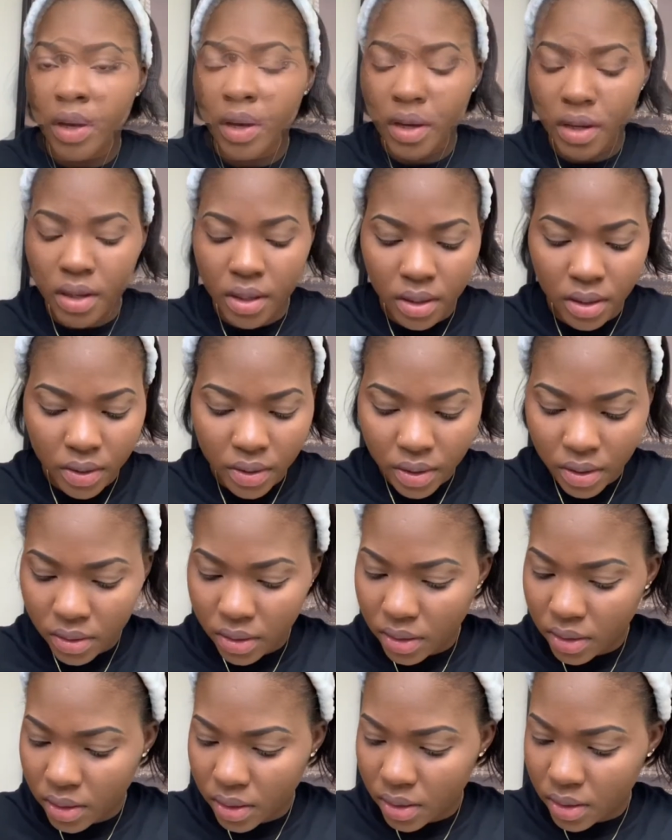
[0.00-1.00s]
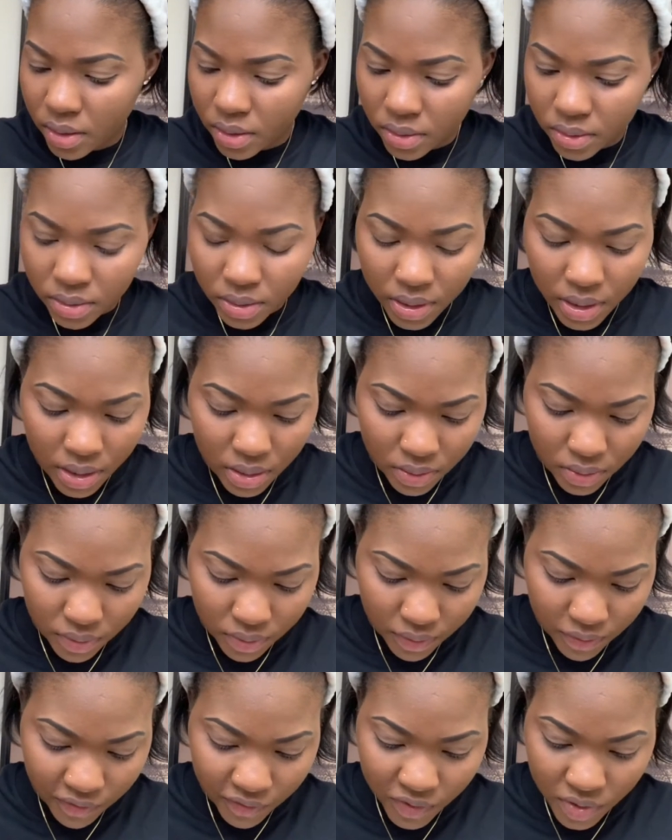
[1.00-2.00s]
Another thing that
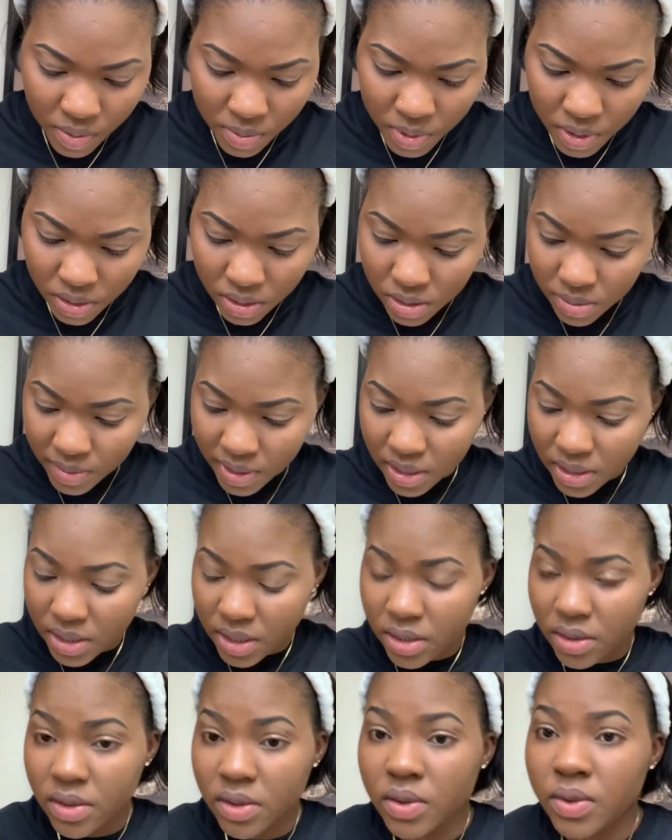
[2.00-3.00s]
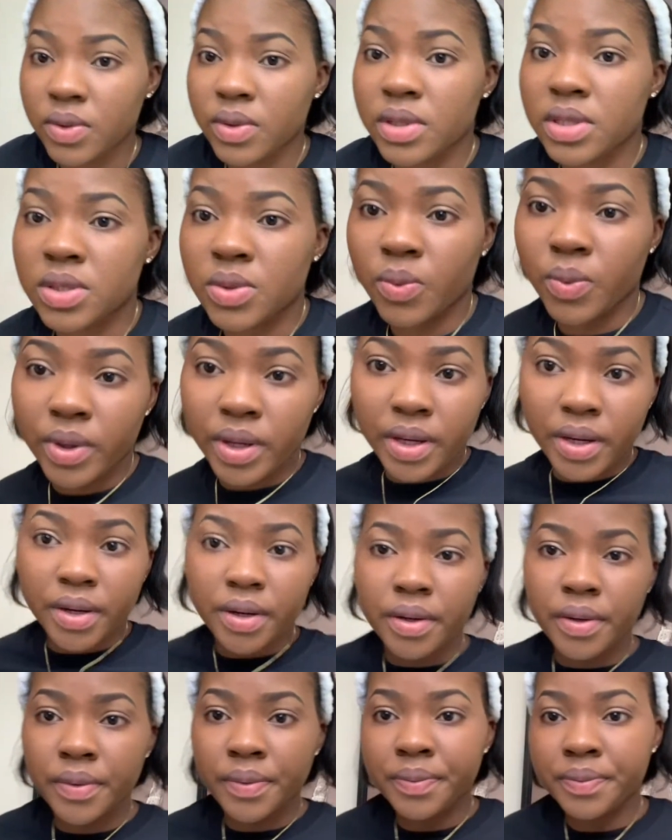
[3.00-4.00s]
females might tend to do is
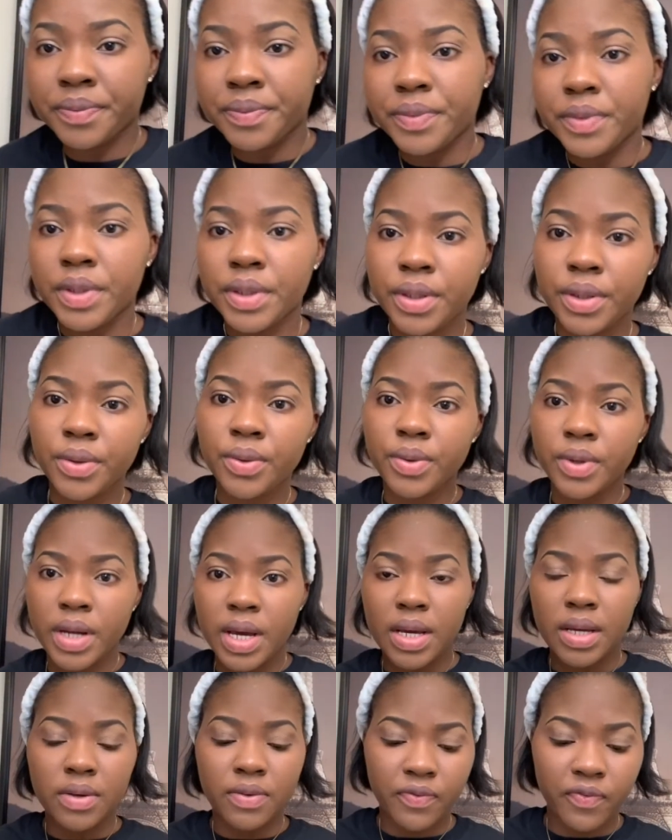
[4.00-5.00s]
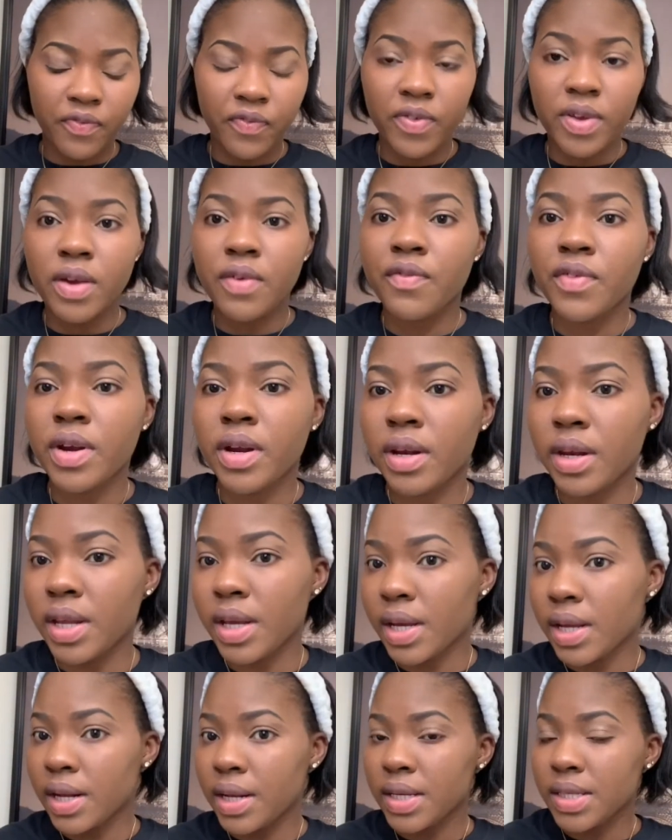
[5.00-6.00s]
wear, you know, the favorite
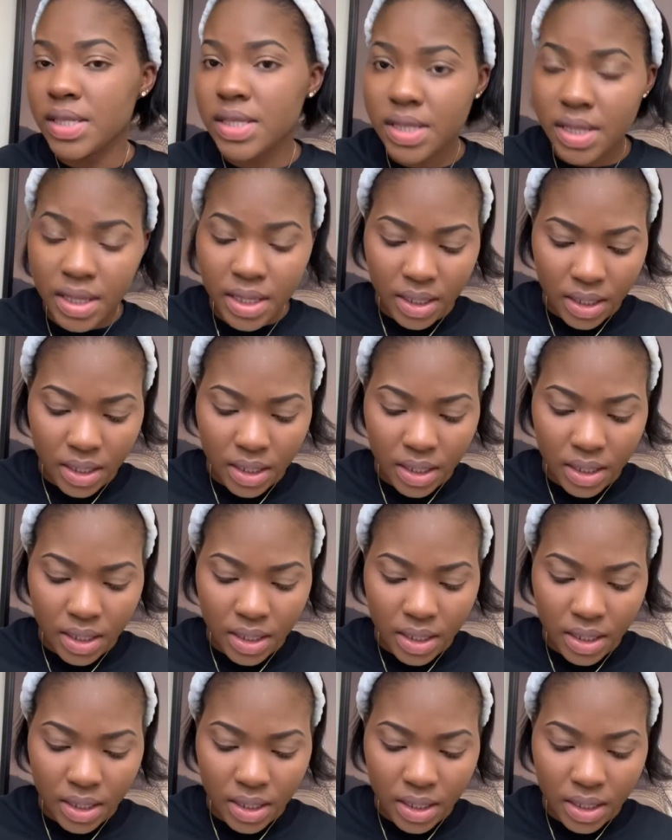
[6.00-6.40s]
necklace there,